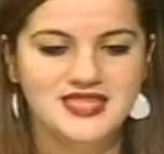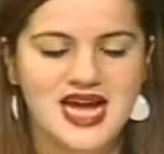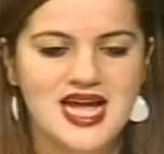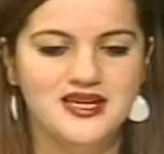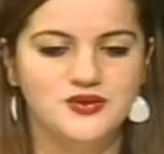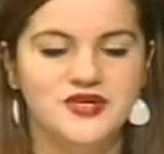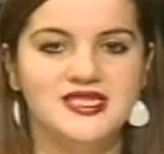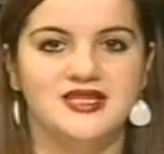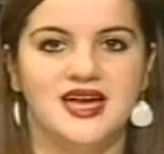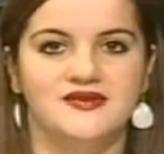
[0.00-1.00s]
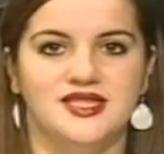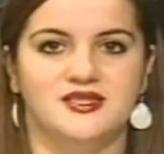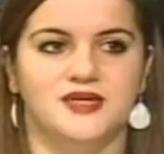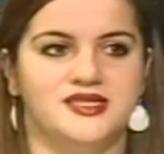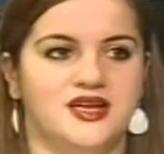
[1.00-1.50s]
And recently I've said to
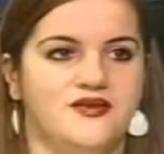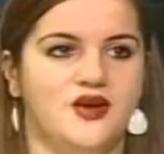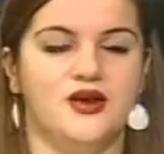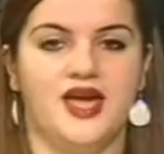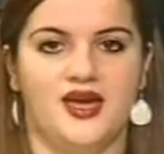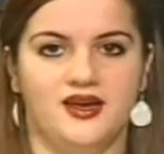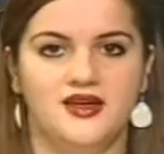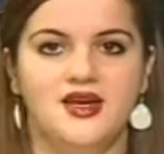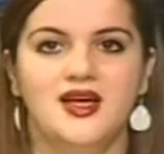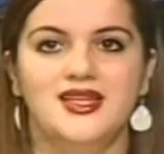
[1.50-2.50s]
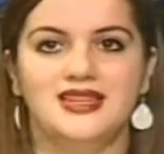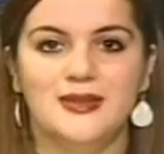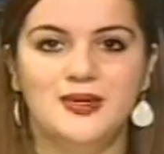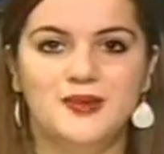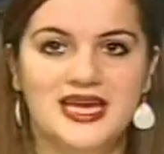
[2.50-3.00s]
myself, okay, let
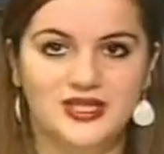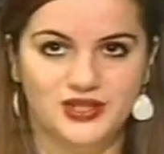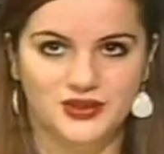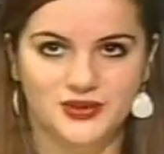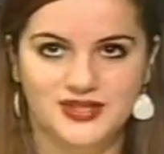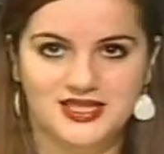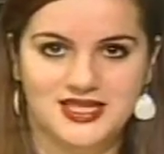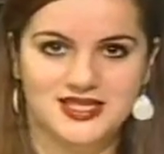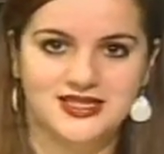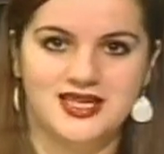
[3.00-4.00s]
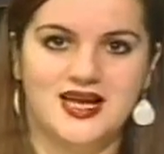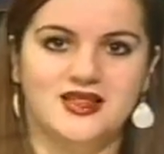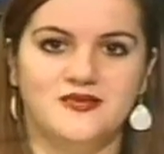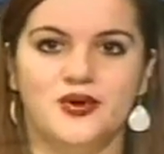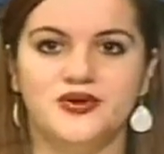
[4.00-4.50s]
me pick two cuisines. I
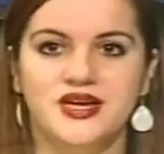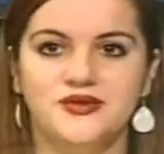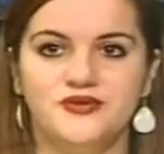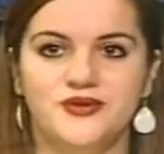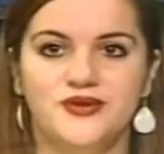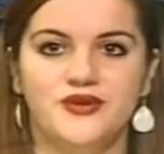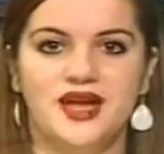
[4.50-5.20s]
love Puerto Rican food.